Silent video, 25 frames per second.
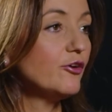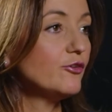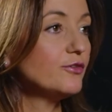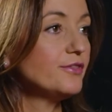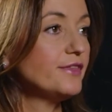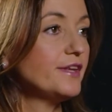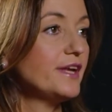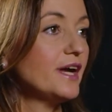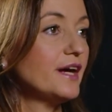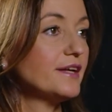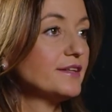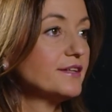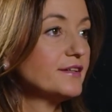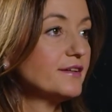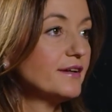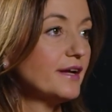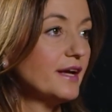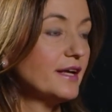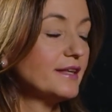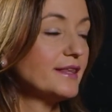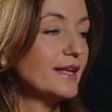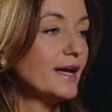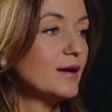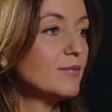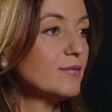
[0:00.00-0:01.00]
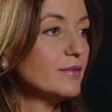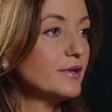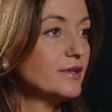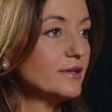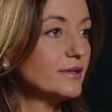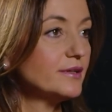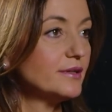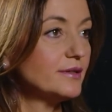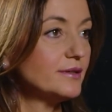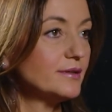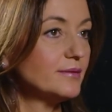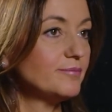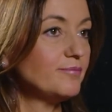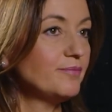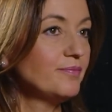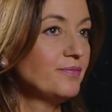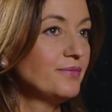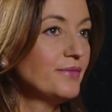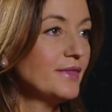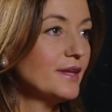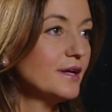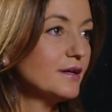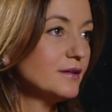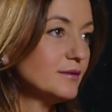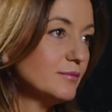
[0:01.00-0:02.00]
on the other hand, I'm a
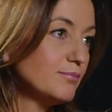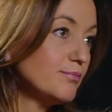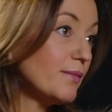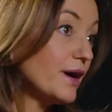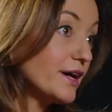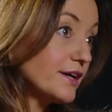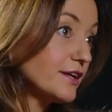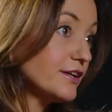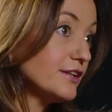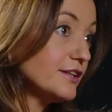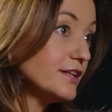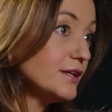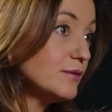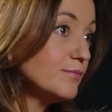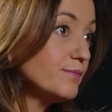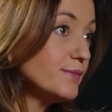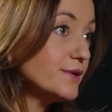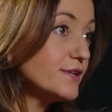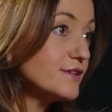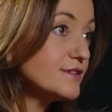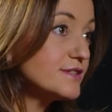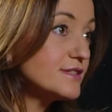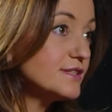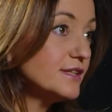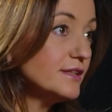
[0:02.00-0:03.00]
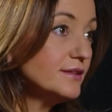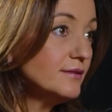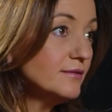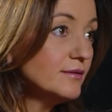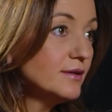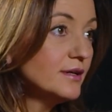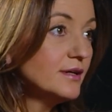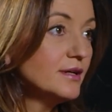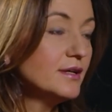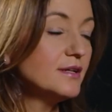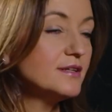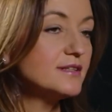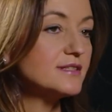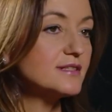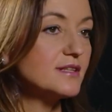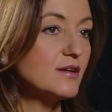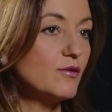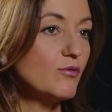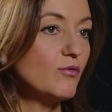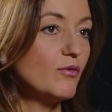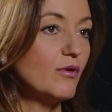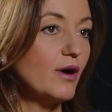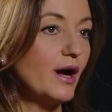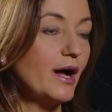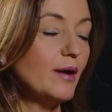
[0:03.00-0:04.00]
marketing person,
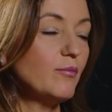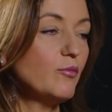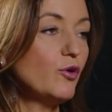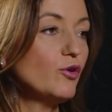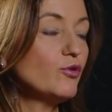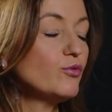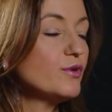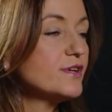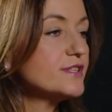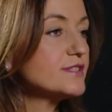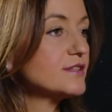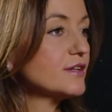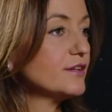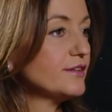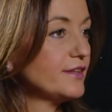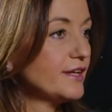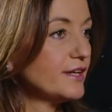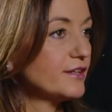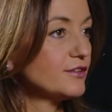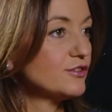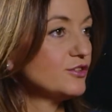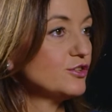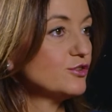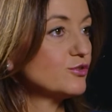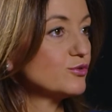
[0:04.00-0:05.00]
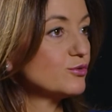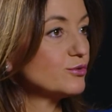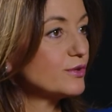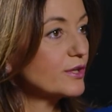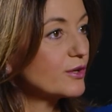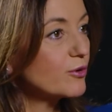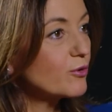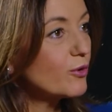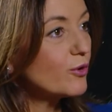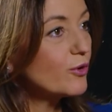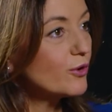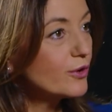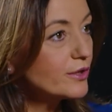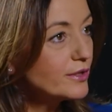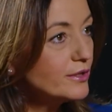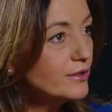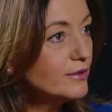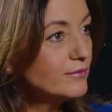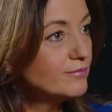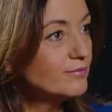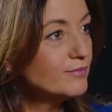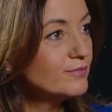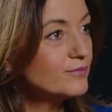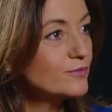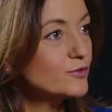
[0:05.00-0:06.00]
so I'm always connected to the core,
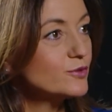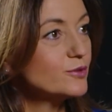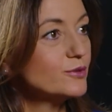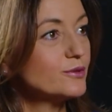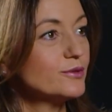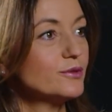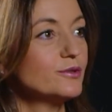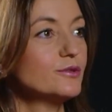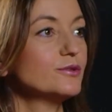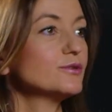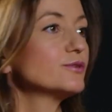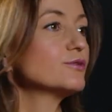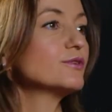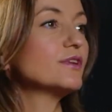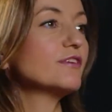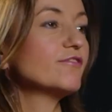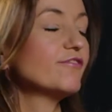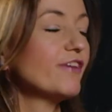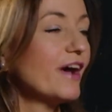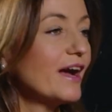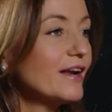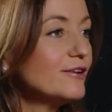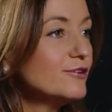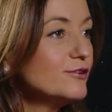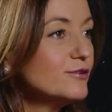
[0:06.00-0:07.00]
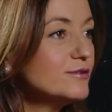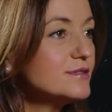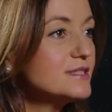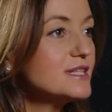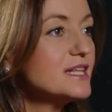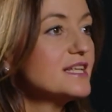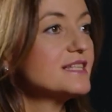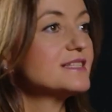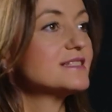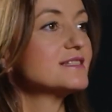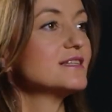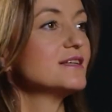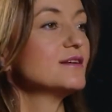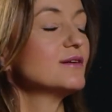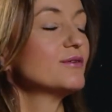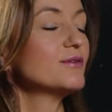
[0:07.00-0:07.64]
to the values. Let's see